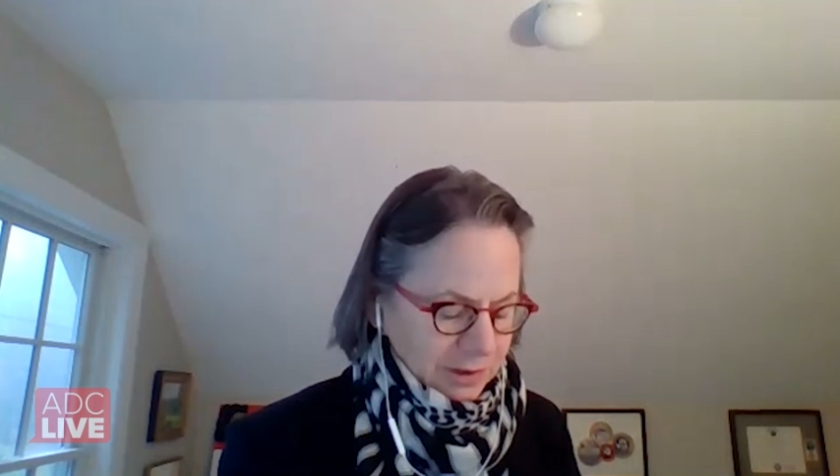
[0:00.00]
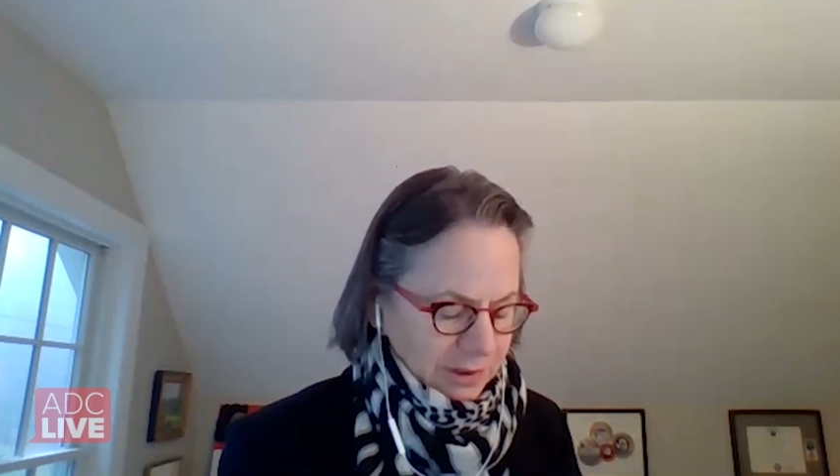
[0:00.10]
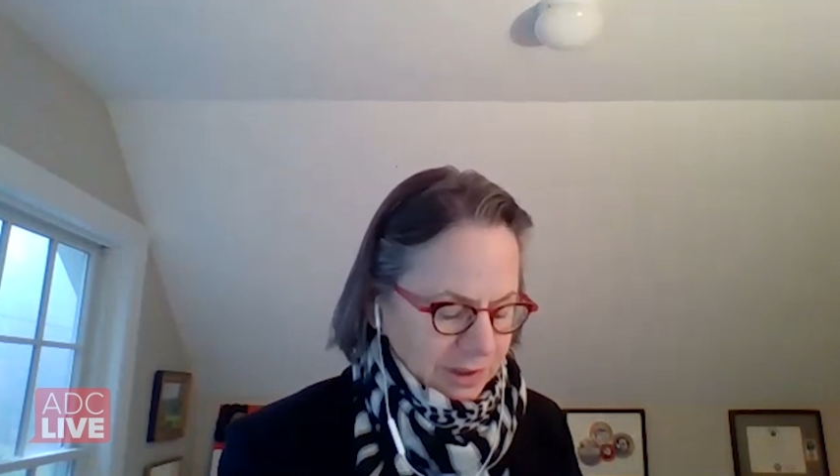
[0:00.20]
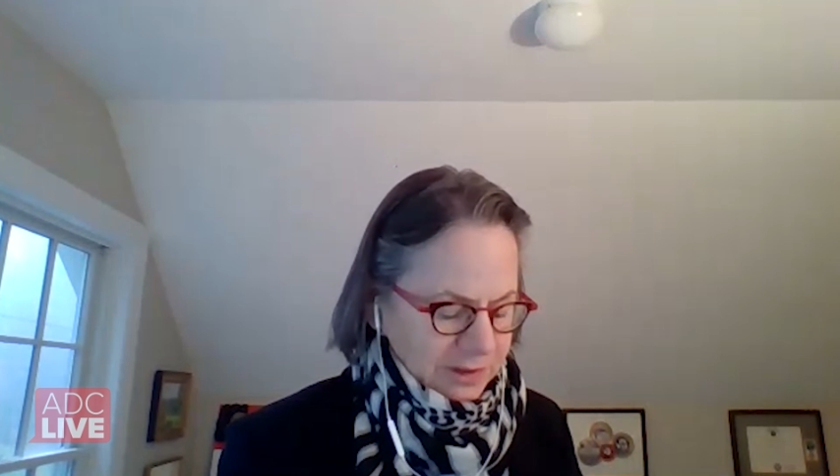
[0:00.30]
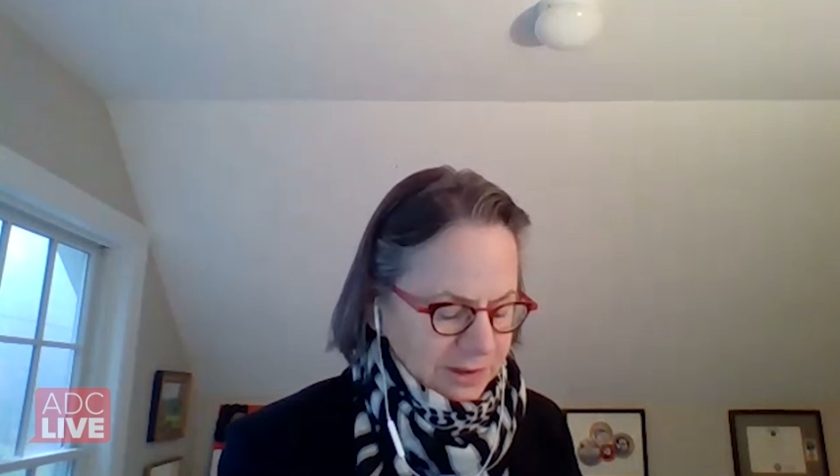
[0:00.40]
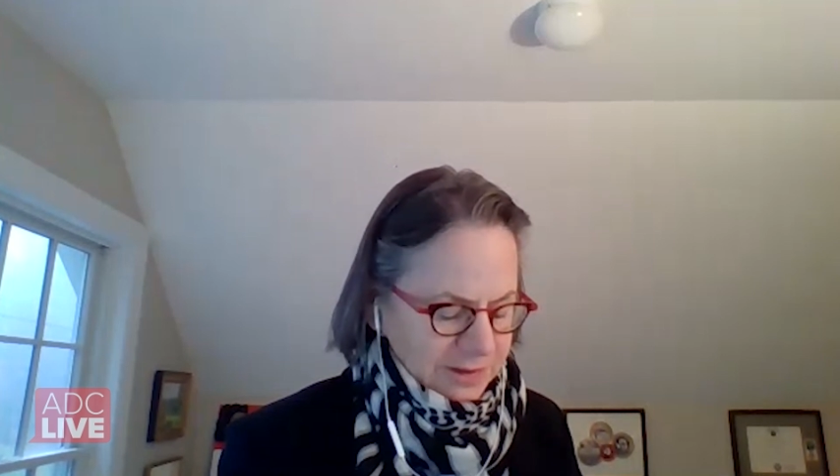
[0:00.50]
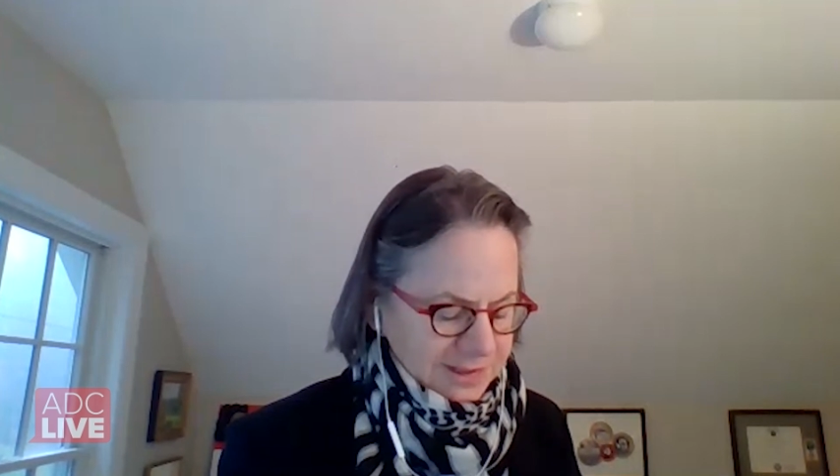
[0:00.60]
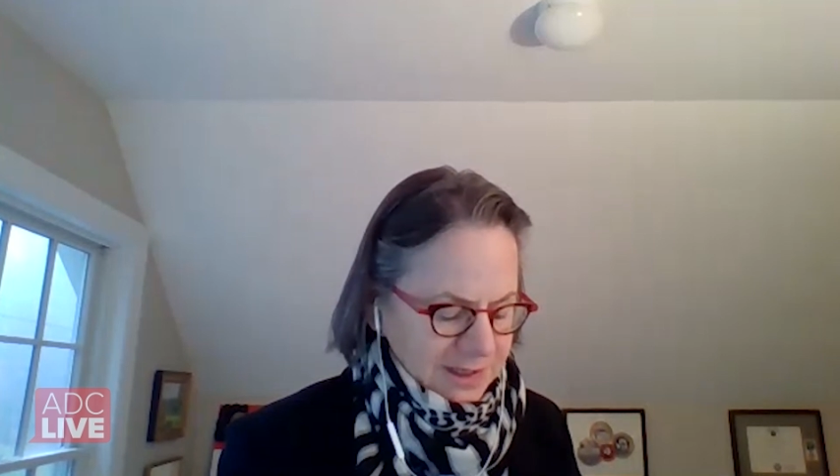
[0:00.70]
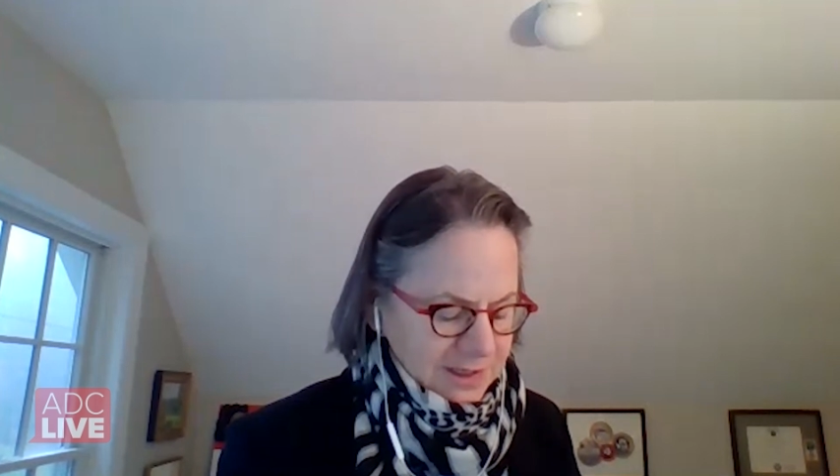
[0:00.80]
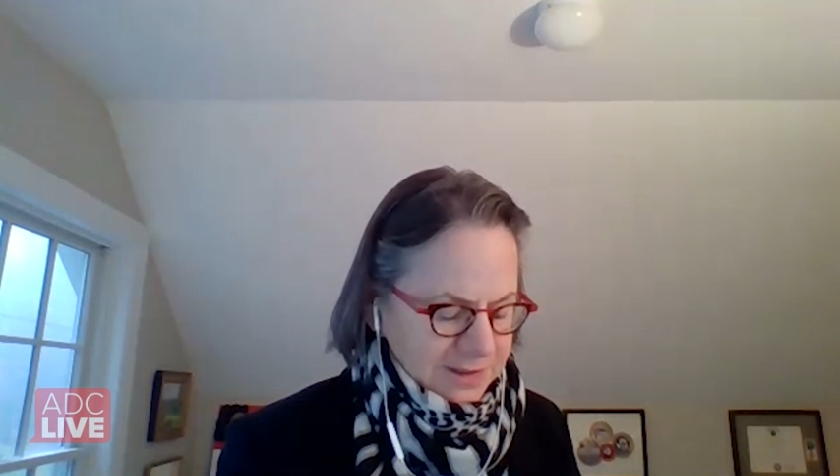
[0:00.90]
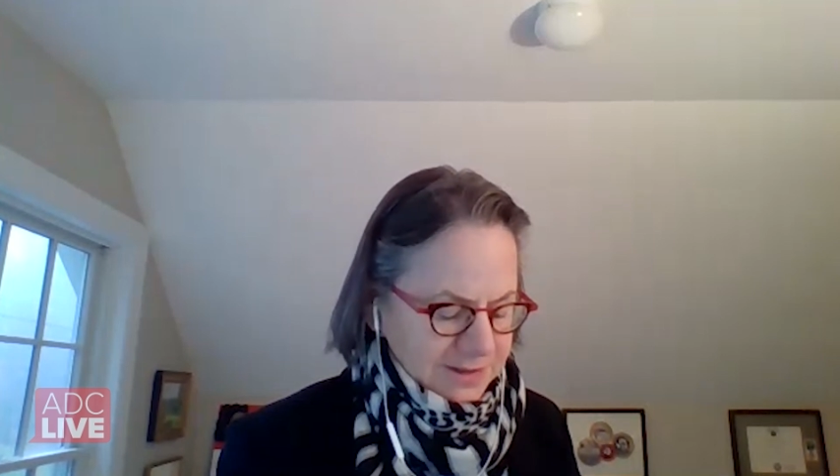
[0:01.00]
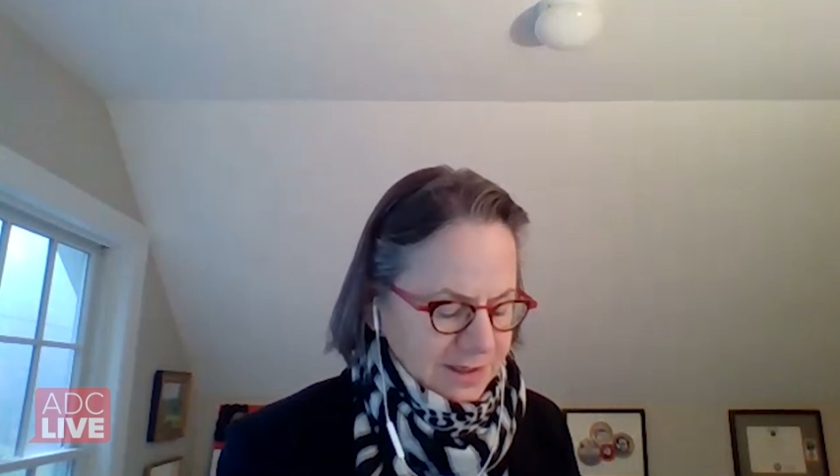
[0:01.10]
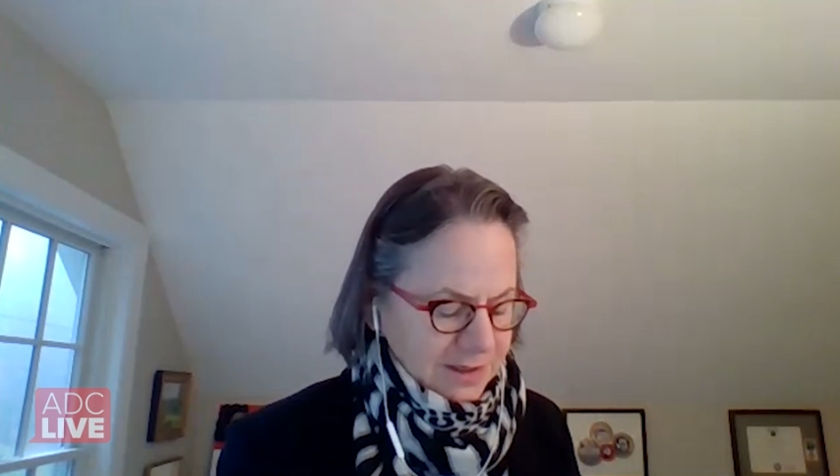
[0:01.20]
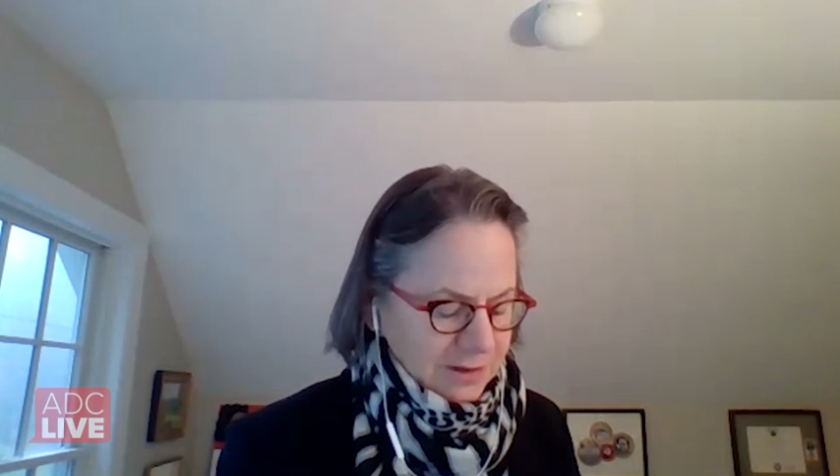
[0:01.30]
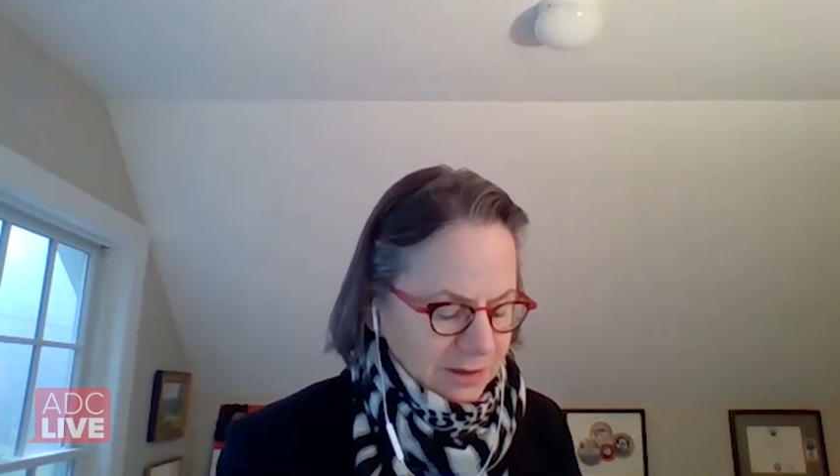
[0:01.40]
And then the second is
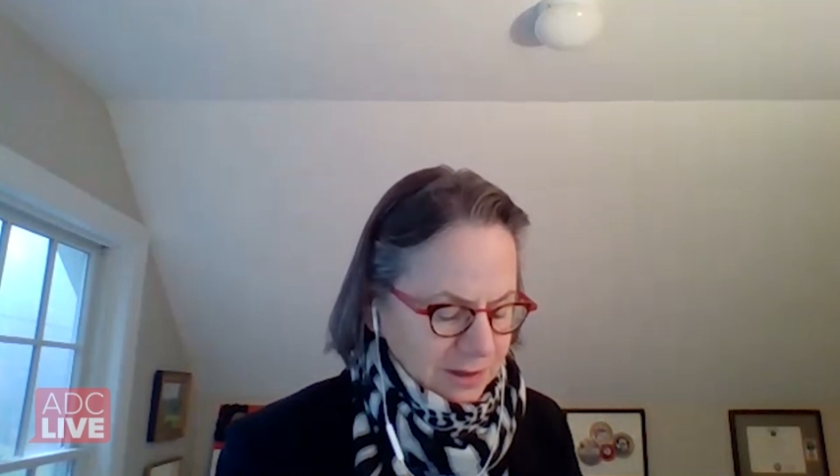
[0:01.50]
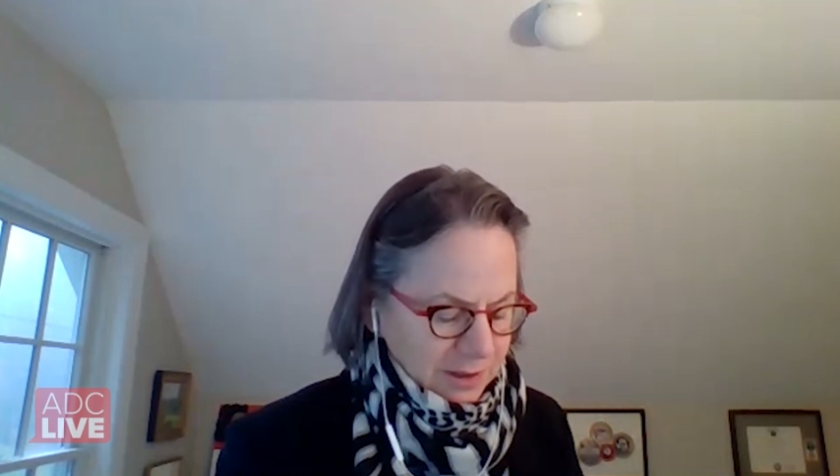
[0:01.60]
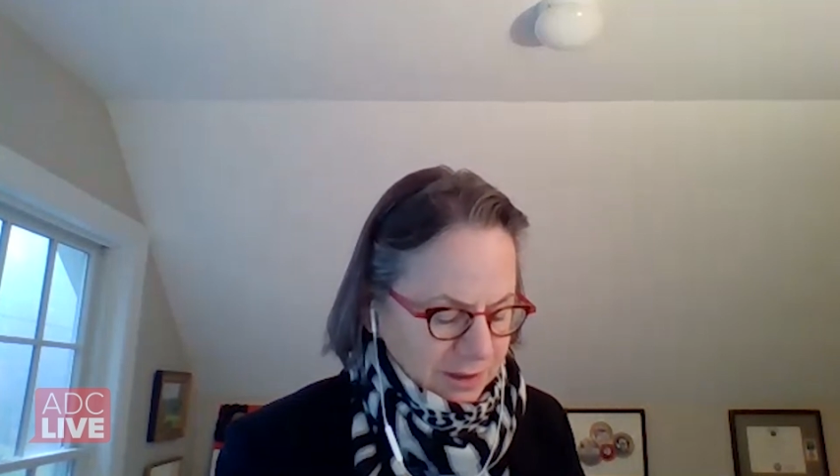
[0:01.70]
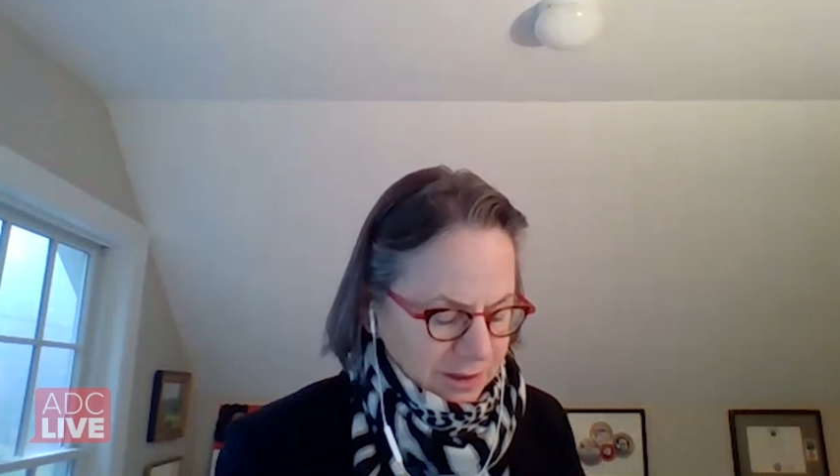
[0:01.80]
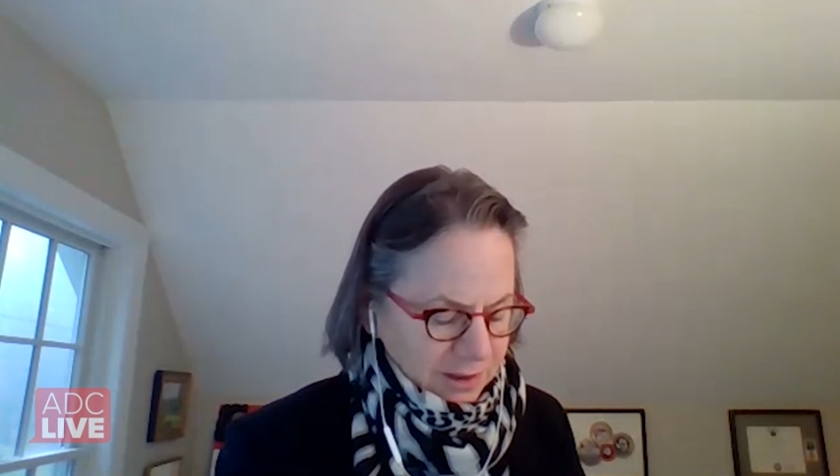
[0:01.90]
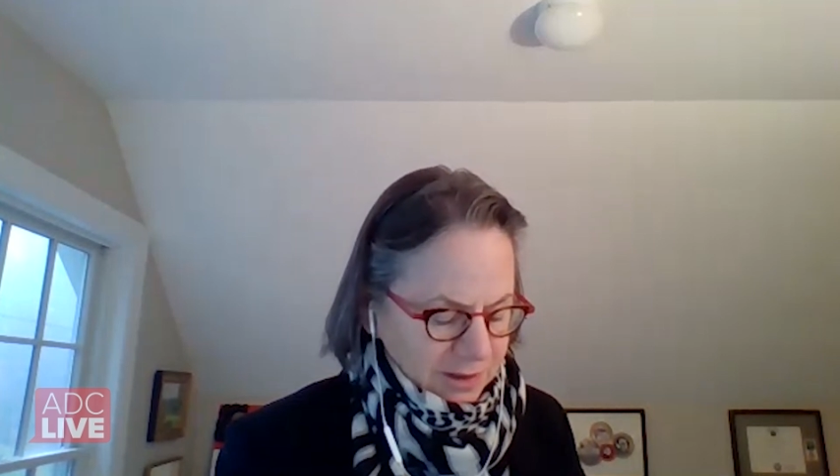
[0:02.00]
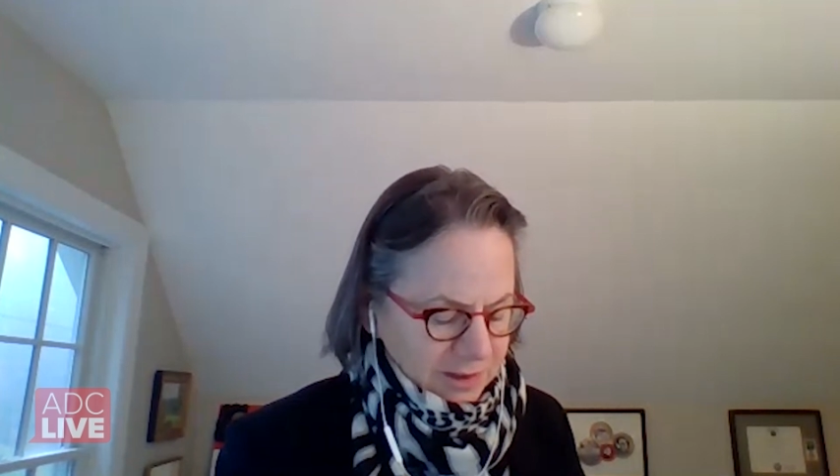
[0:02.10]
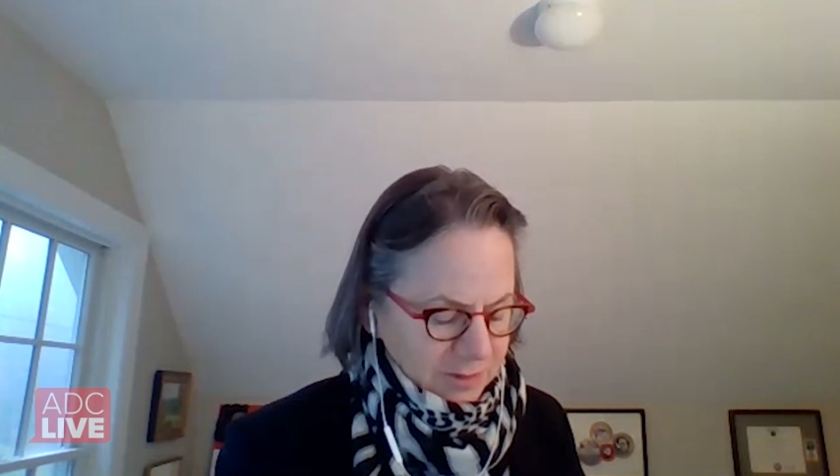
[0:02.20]
that the